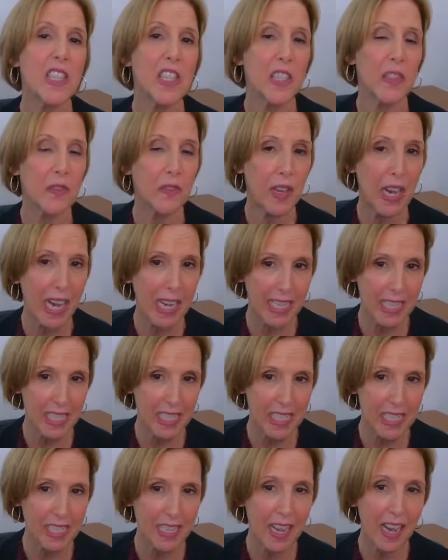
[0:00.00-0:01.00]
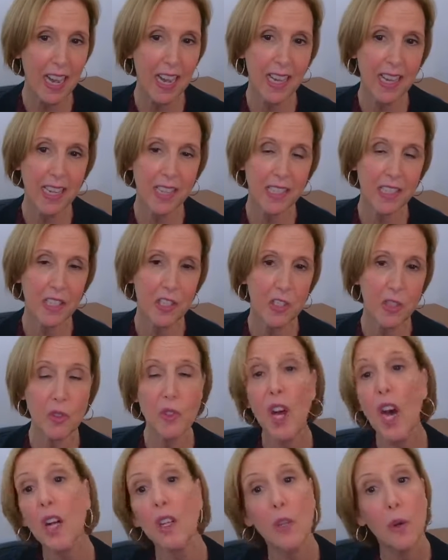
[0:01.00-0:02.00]
device. I do
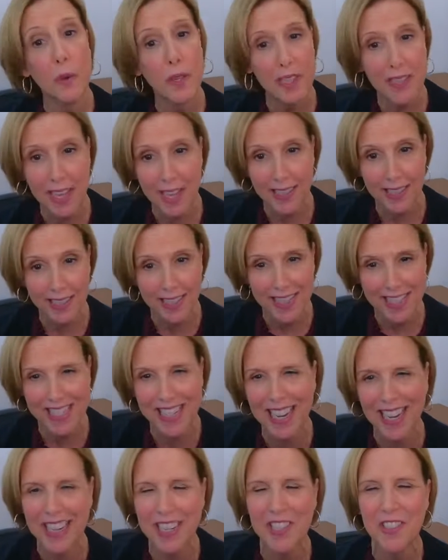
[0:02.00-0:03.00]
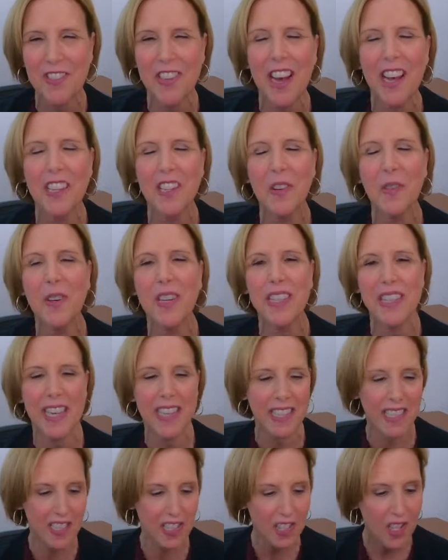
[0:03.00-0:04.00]
not know what that is. I do not know what
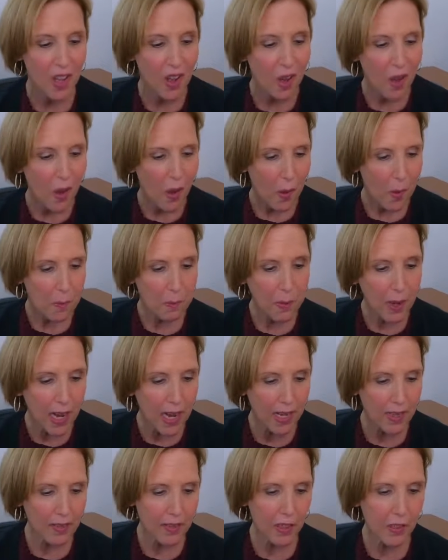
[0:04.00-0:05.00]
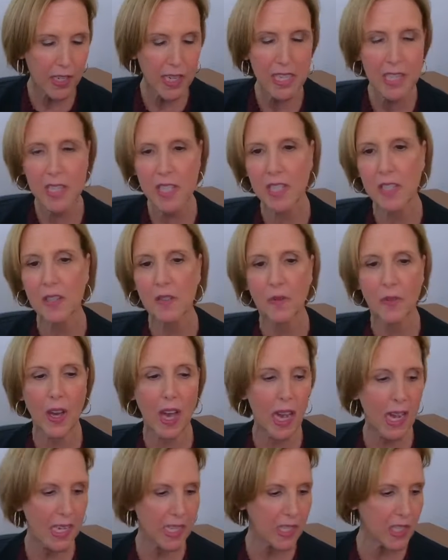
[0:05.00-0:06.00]
that is. But there is a
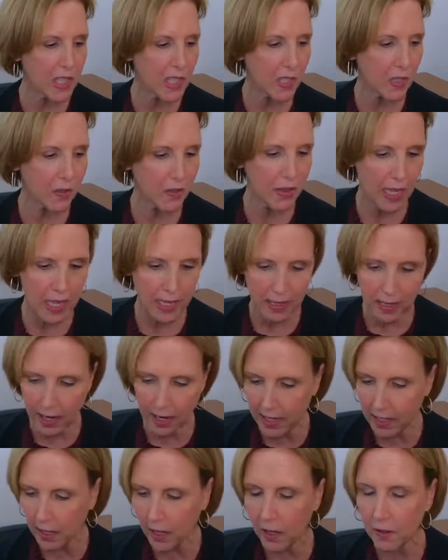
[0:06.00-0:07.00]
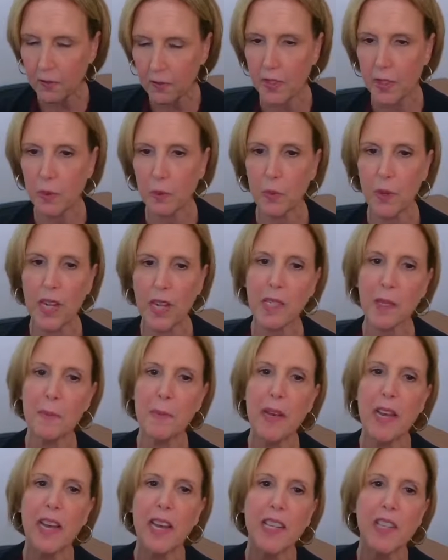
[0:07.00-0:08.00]
device that I often
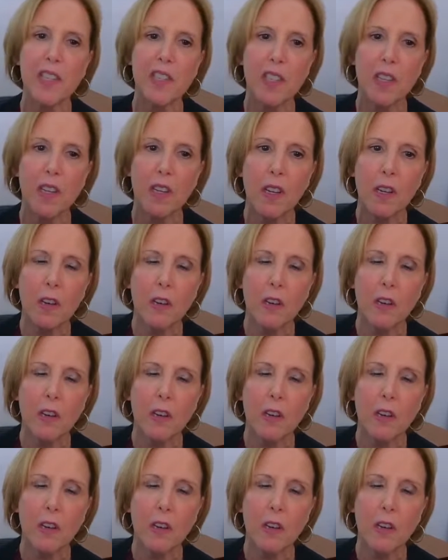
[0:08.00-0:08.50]
recommend